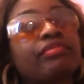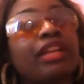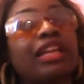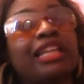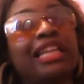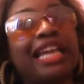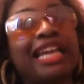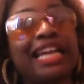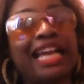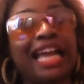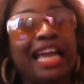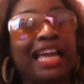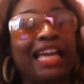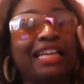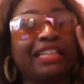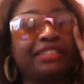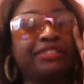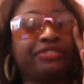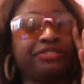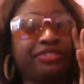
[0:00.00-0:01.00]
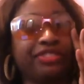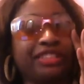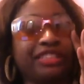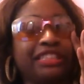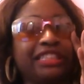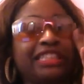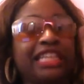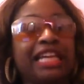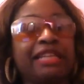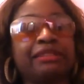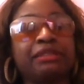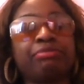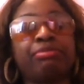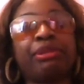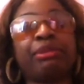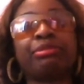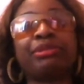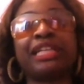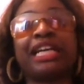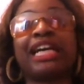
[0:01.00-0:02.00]
Like, I have the types of
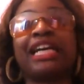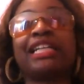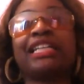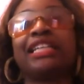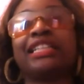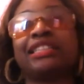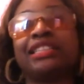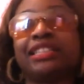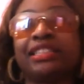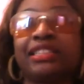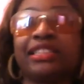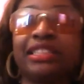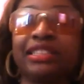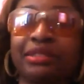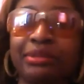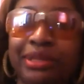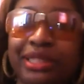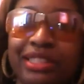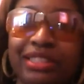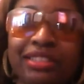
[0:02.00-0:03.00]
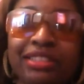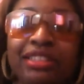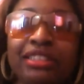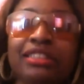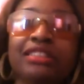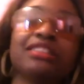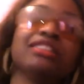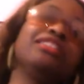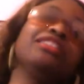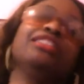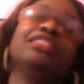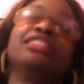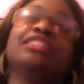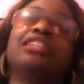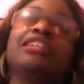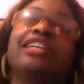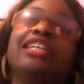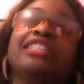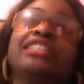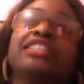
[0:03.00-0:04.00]
people that I like to deal with, you know,
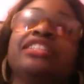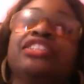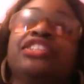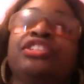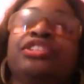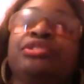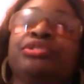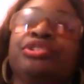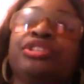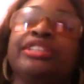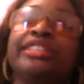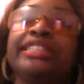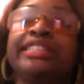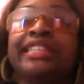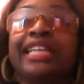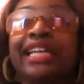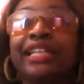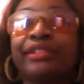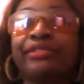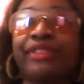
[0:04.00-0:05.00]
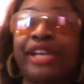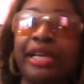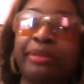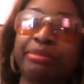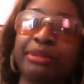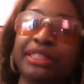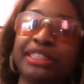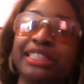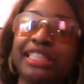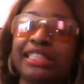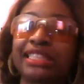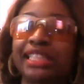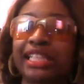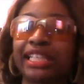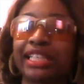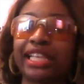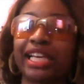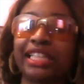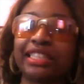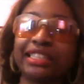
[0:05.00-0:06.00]
and it's usually not a rapper, because that's
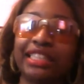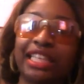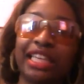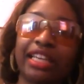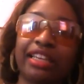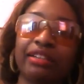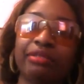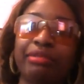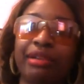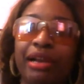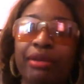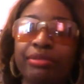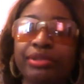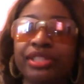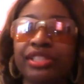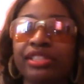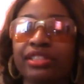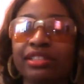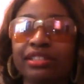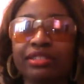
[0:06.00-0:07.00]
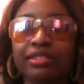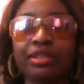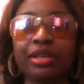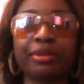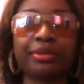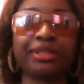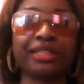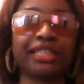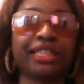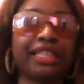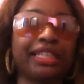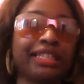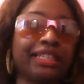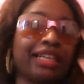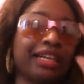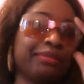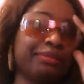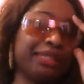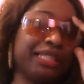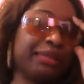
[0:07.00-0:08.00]
like kind of like when I was young or I was a kid
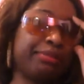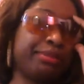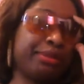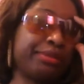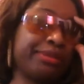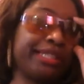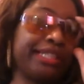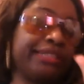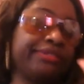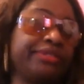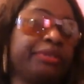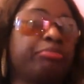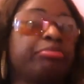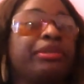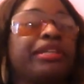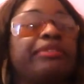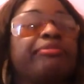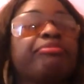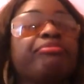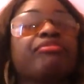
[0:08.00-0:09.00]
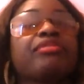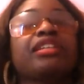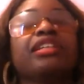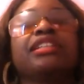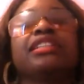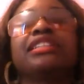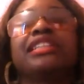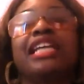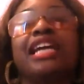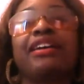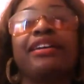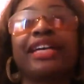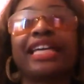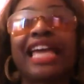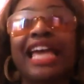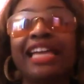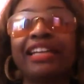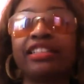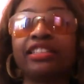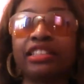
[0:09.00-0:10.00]
coming up or whatever. But now I
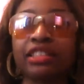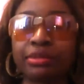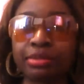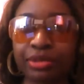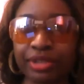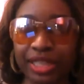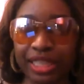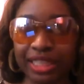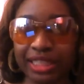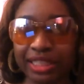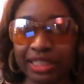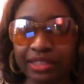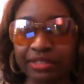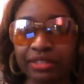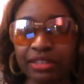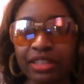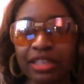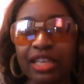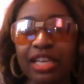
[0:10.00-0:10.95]
kind of upgraded